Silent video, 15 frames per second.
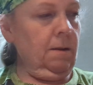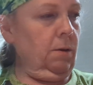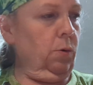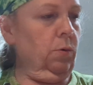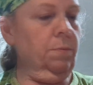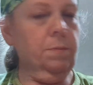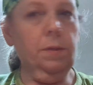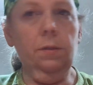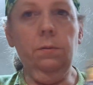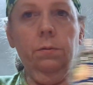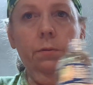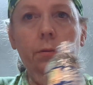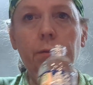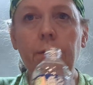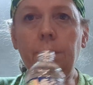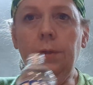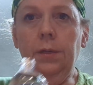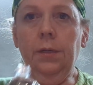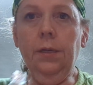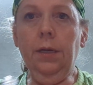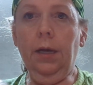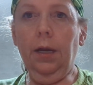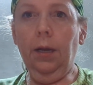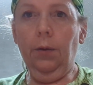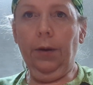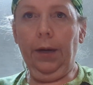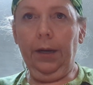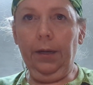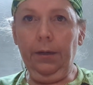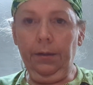Whoops.
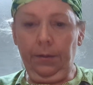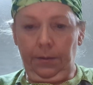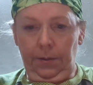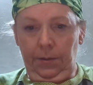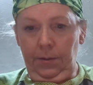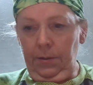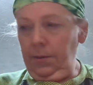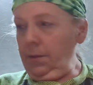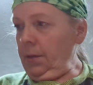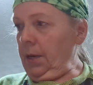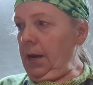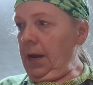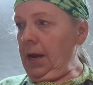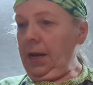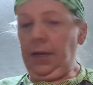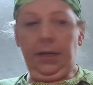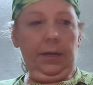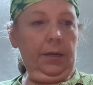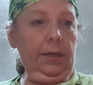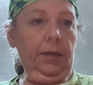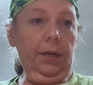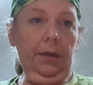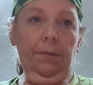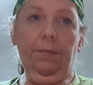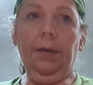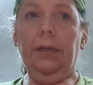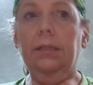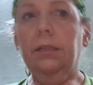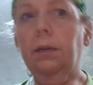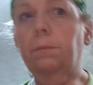Anyway, and it
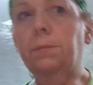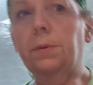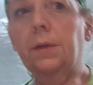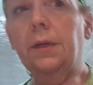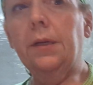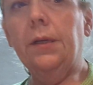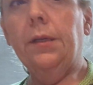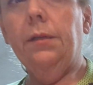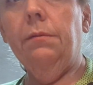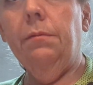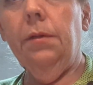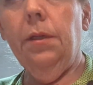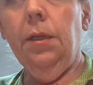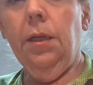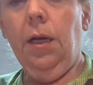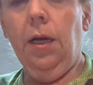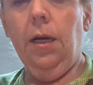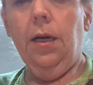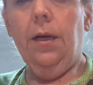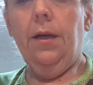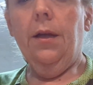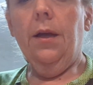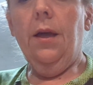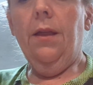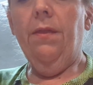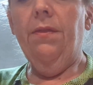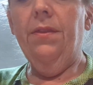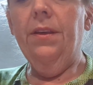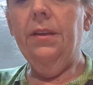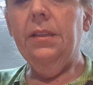mixed up pretty good. I
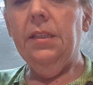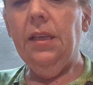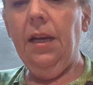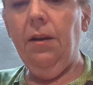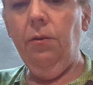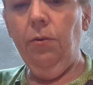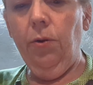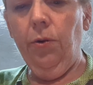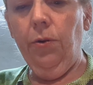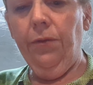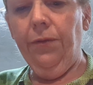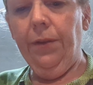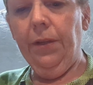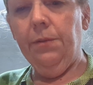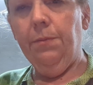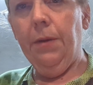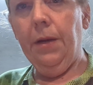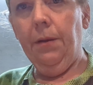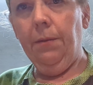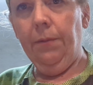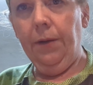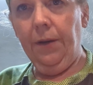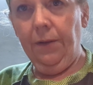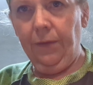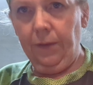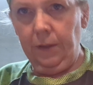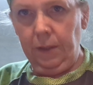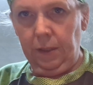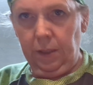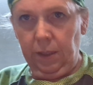don't know if this made a
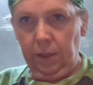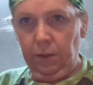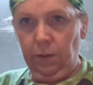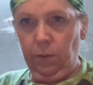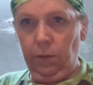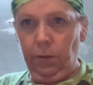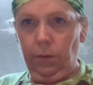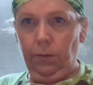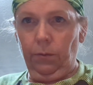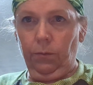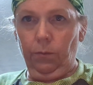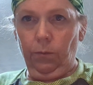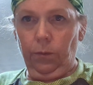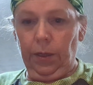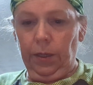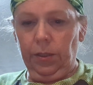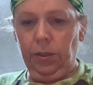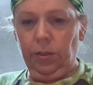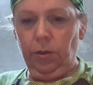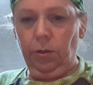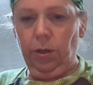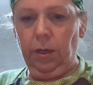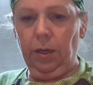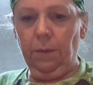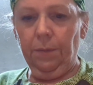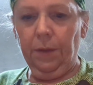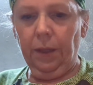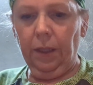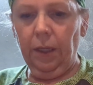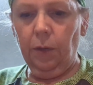difference in it soaking up
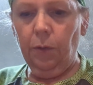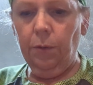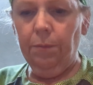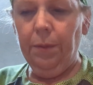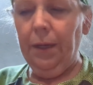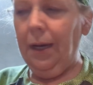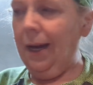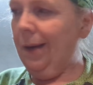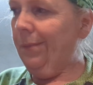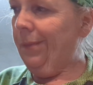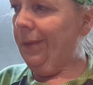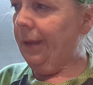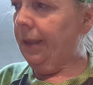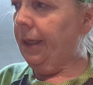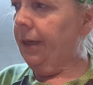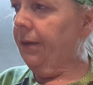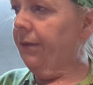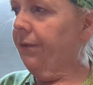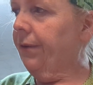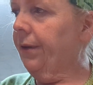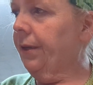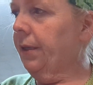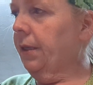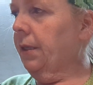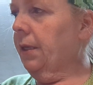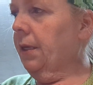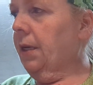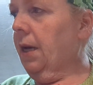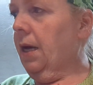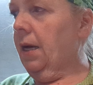the liquid, but I believe
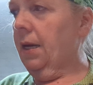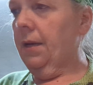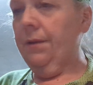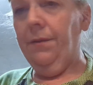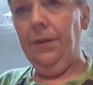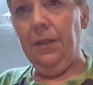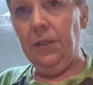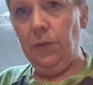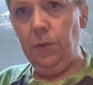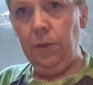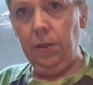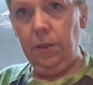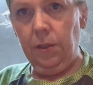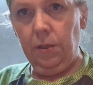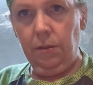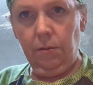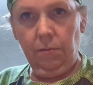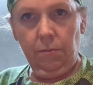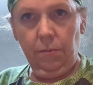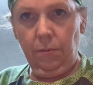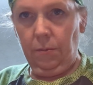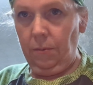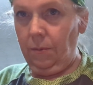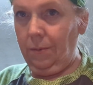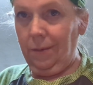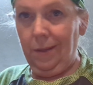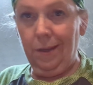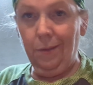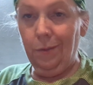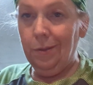
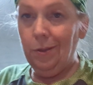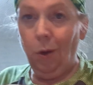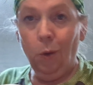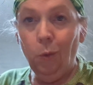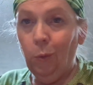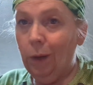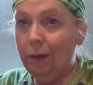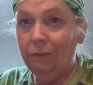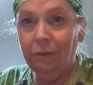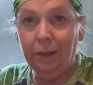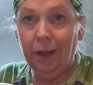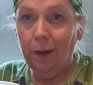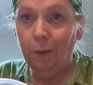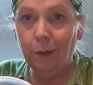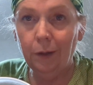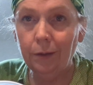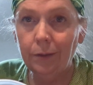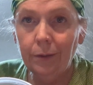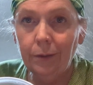it was whole wheat flour.